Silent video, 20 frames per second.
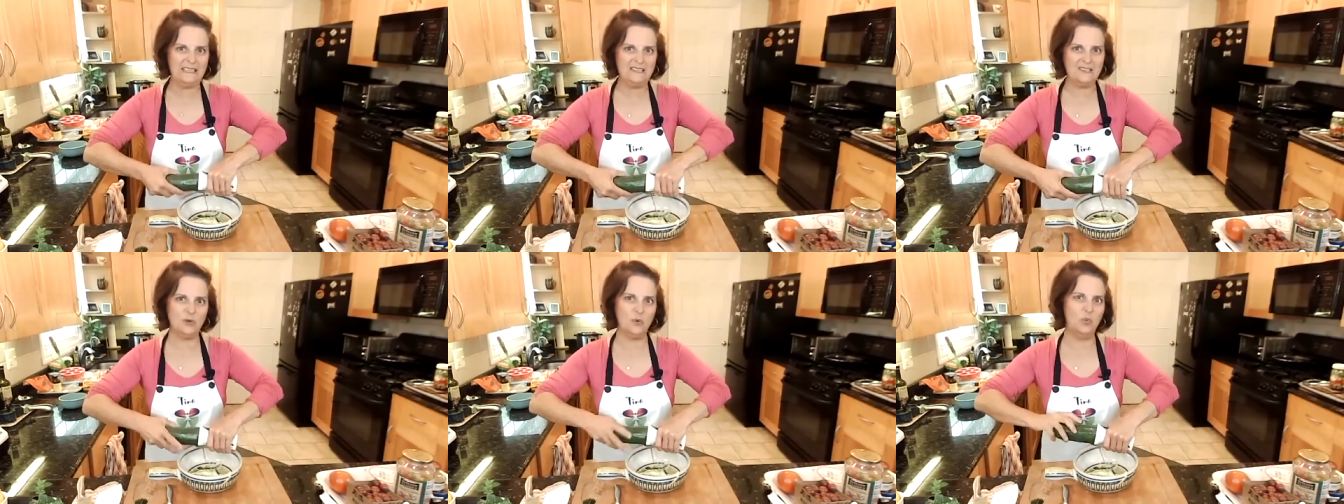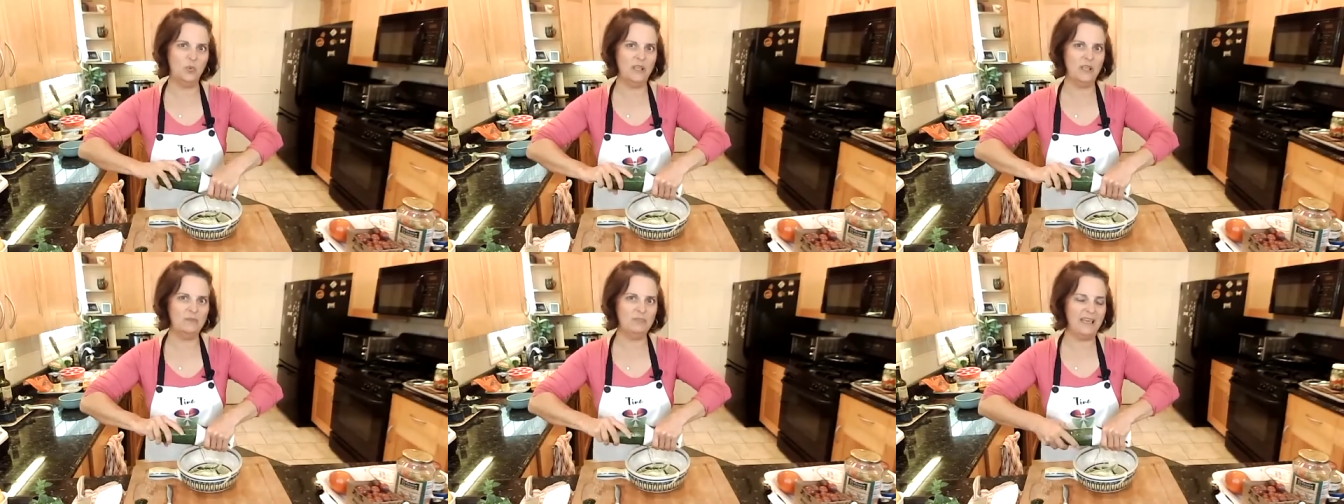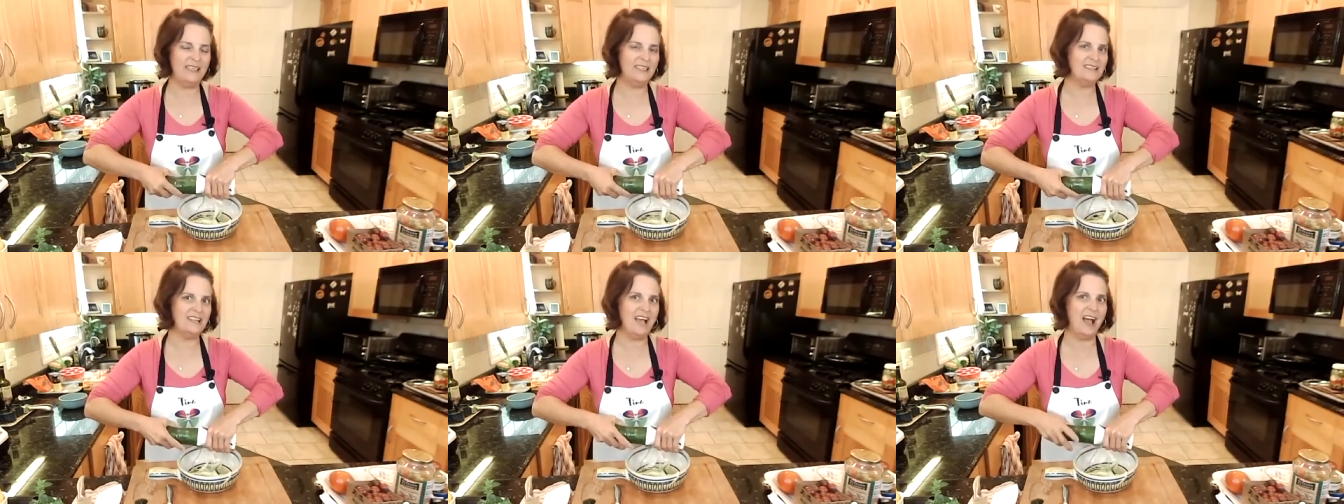So
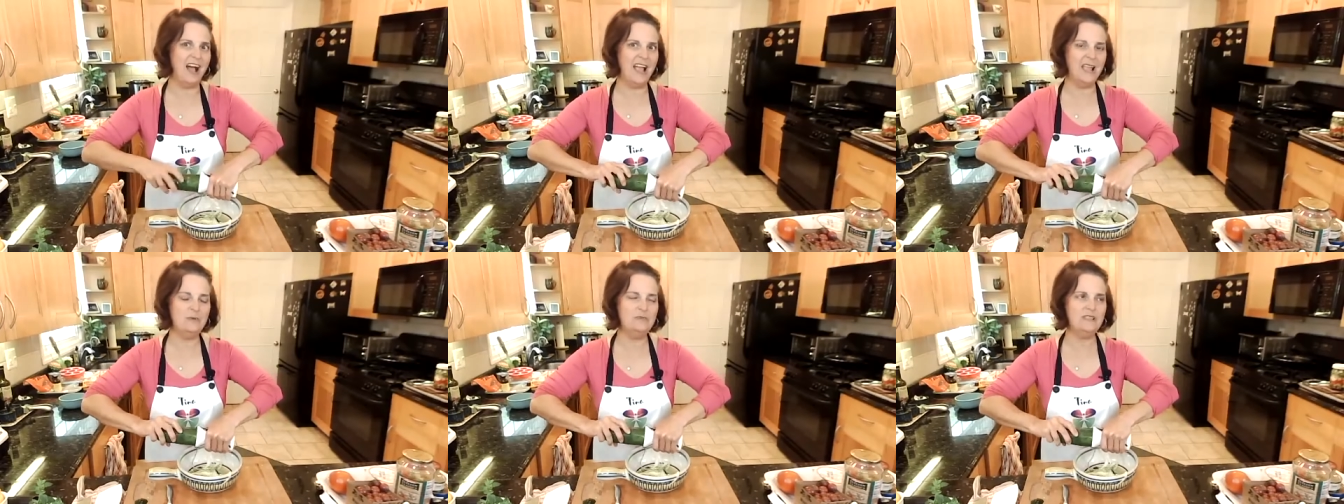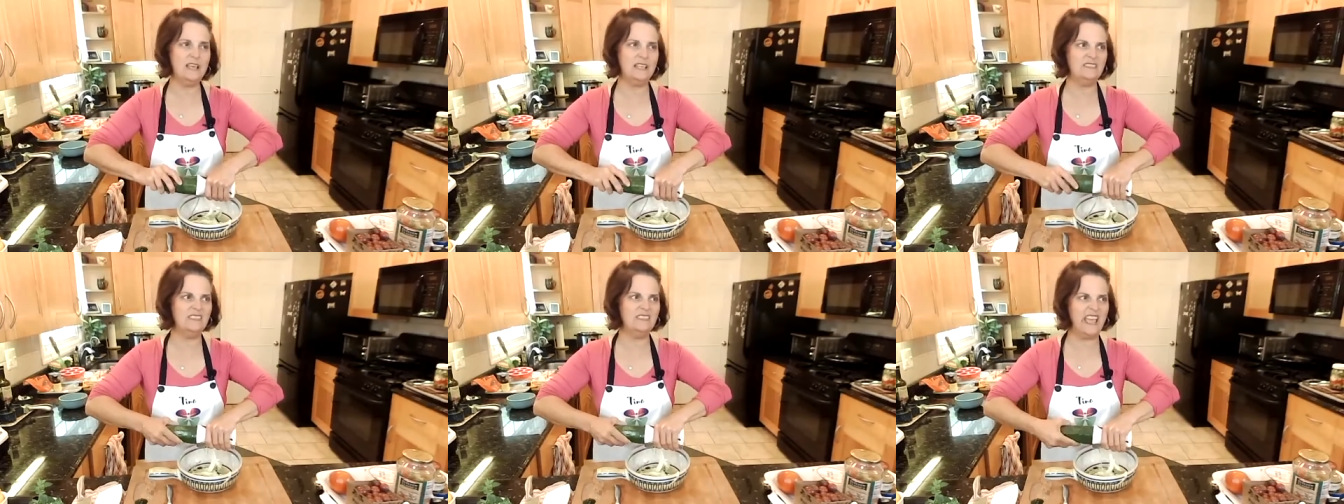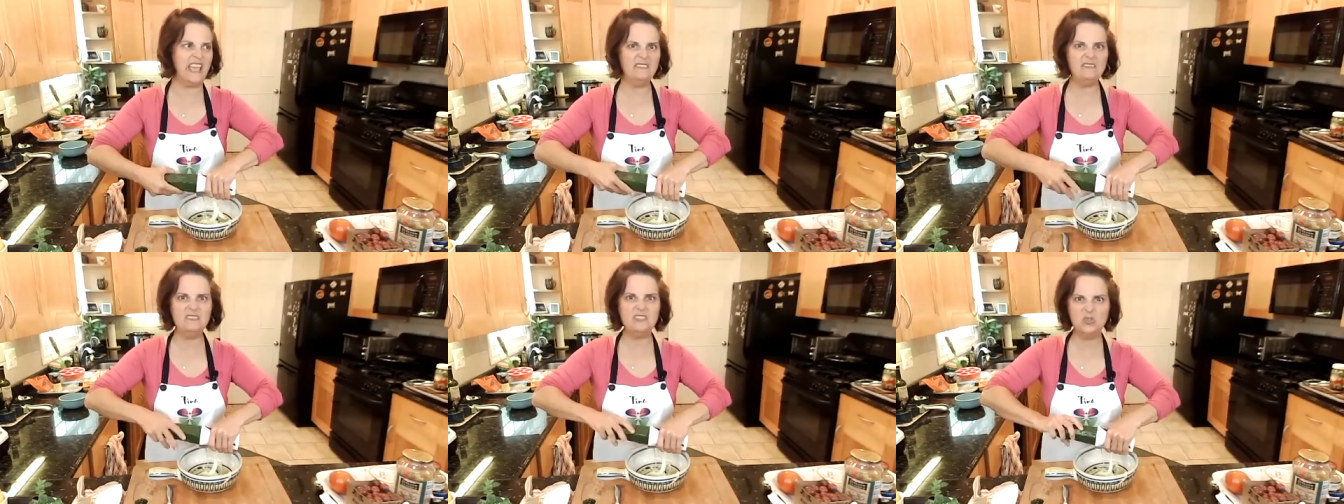by the time that
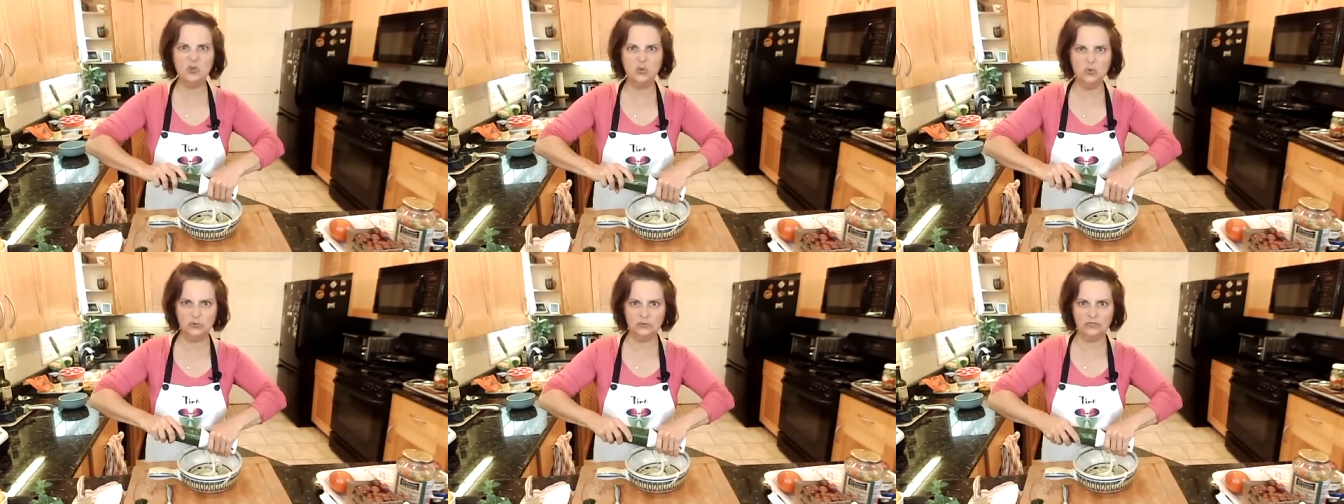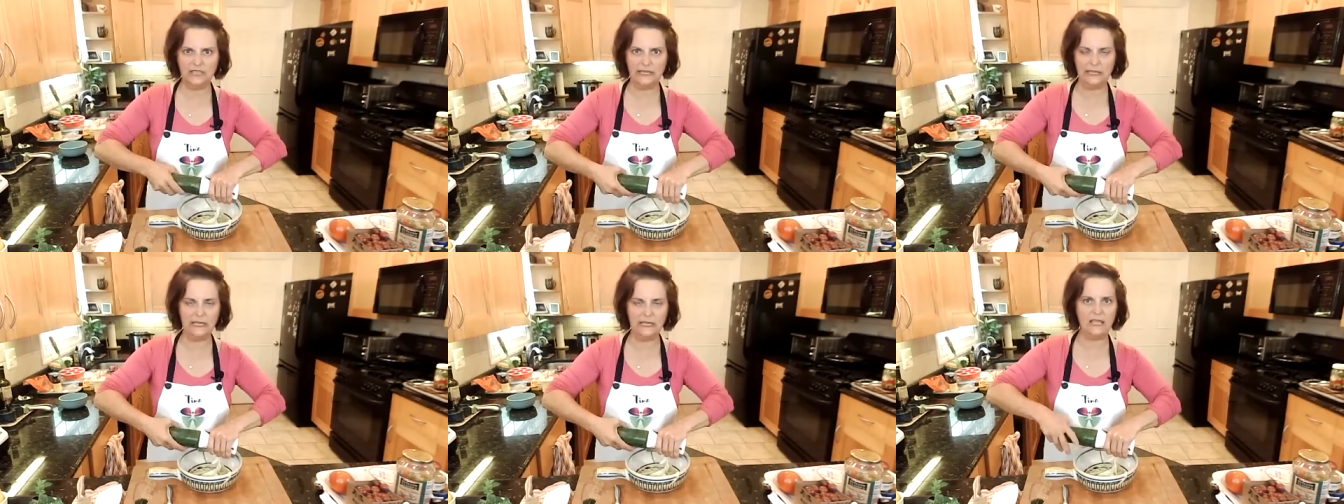they've zoodled it